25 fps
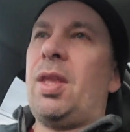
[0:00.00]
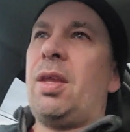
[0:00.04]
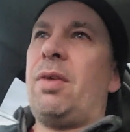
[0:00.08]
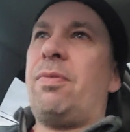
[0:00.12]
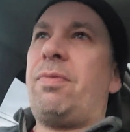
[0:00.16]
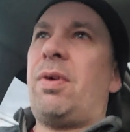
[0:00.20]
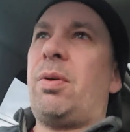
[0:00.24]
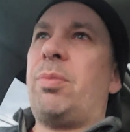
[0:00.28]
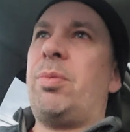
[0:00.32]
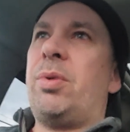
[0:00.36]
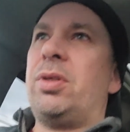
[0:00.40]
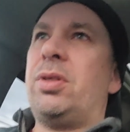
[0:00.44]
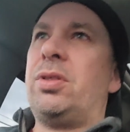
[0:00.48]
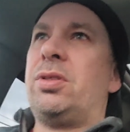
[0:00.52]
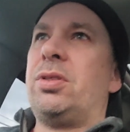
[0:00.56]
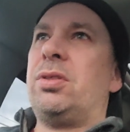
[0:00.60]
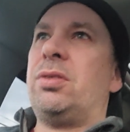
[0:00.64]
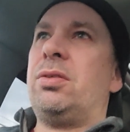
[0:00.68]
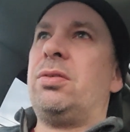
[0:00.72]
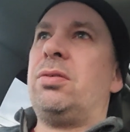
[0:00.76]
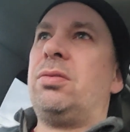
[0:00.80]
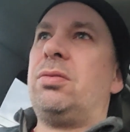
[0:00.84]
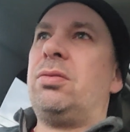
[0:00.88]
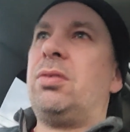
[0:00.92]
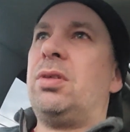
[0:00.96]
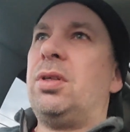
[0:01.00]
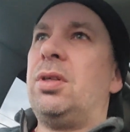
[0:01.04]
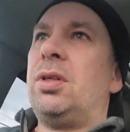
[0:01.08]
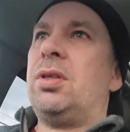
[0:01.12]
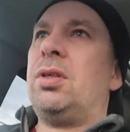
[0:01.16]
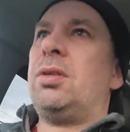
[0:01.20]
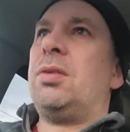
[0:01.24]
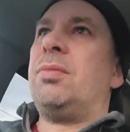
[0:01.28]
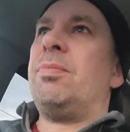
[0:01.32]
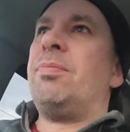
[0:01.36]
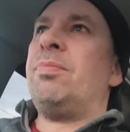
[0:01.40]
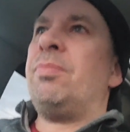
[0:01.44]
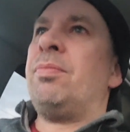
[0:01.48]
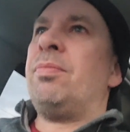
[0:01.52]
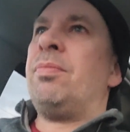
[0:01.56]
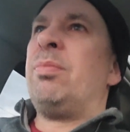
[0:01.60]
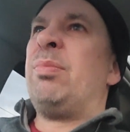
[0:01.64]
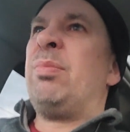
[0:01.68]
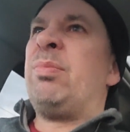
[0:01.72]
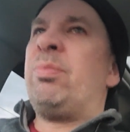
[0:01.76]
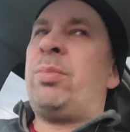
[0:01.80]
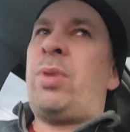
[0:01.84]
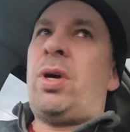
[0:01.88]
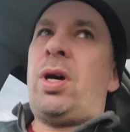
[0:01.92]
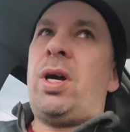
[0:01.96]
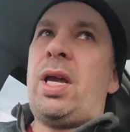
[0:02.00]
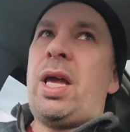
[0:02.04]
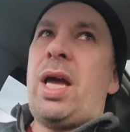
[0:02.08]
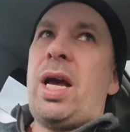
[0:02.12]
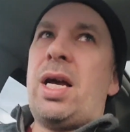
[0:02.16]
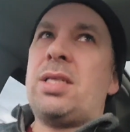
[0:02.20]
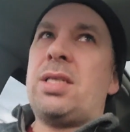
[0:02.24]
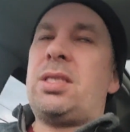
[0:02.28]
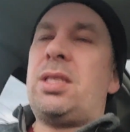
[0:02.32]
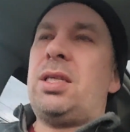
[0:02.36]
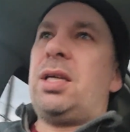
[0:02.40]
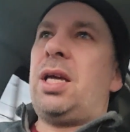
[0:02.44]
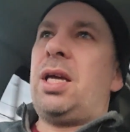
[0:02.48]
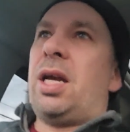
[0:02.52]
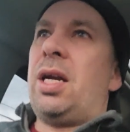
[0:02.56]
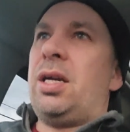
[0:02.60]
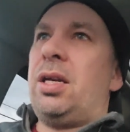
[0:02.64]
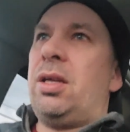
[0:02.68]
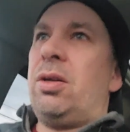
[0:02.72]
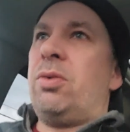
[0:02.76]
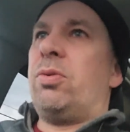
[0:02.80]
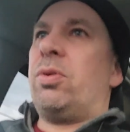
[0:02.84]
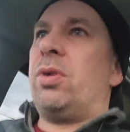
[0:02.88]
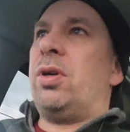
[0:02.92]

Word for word: if I'm going to do podcasting, editing